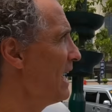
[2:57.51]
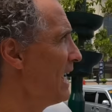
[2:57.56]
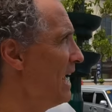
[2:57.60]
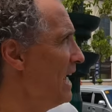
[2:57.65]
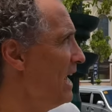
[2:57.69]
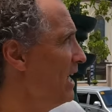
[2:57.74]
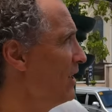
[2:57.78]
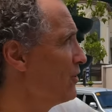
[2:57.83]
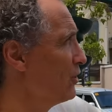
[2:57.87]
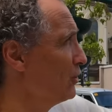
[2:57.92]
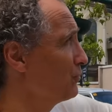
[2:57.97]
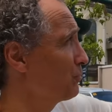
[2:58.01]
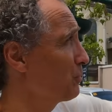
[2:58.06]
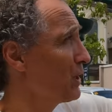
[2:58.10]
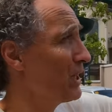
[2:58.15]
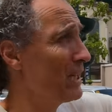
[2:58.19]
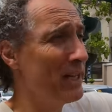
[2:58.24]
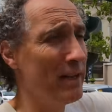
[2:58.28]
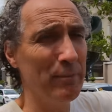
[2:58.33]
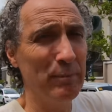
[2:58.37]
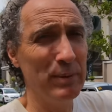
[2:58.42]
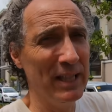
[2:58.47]
and there's
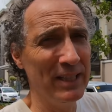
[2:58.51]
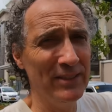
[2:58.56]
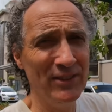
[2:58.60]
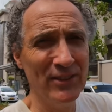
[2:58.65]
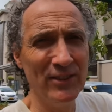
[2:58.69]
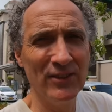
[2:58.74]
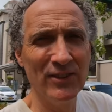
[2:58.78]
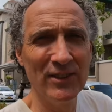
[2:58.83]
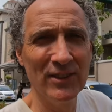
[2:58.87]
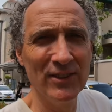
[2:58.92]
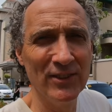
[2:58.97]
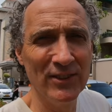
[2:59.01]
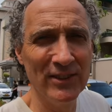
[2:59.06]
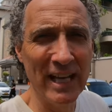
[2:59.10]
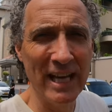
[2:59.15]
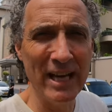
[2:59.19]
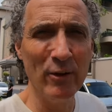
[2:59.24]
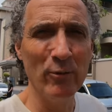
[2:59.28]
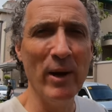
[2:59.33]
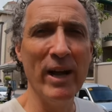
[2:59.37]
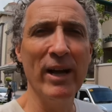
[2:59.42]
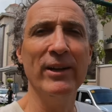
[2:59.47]
plenty of places to
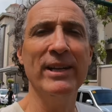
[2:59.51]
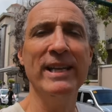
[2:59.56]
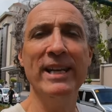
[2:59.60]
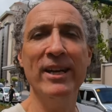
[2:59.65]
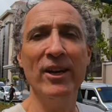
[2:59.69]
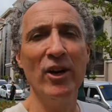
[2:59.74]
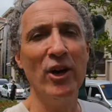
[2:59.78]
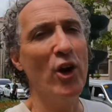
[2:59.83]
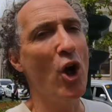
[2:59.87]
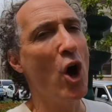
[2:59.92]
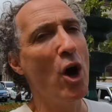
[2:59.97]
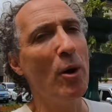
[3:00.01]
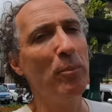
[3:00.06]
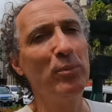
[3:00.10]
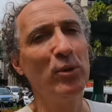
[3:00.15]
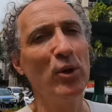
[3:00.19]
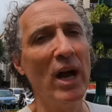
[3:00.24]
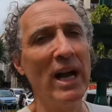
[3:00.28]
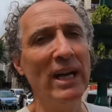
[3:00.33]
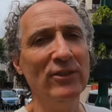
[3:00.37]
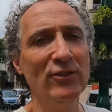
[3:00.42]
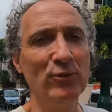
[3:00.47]
stay around here at all
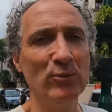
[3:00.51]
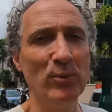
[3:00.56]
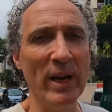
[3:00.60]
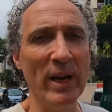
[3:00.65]
price